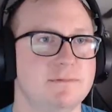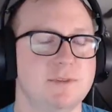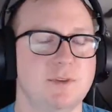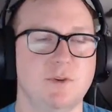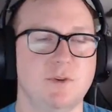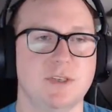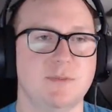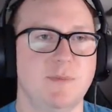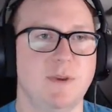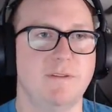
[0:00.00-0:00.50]

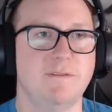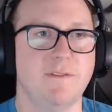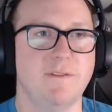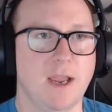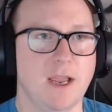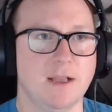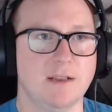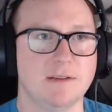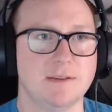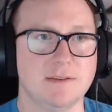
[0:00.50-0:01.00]
USB
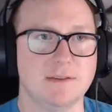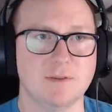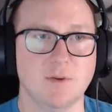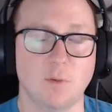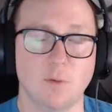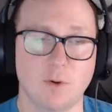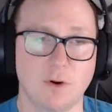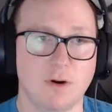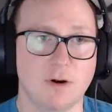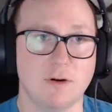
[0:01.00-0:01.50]
fans
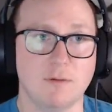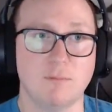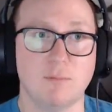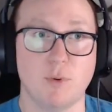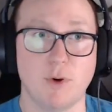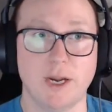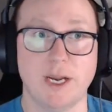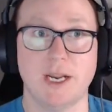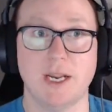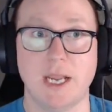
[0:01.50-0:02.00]
or
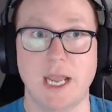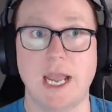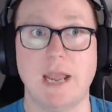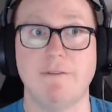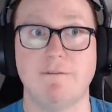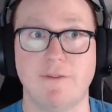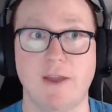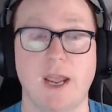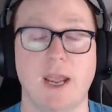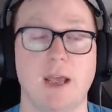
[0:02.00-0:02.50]
bring a
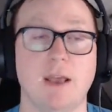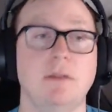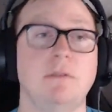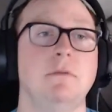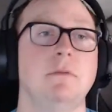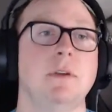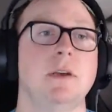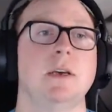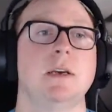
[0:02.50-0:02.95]
fan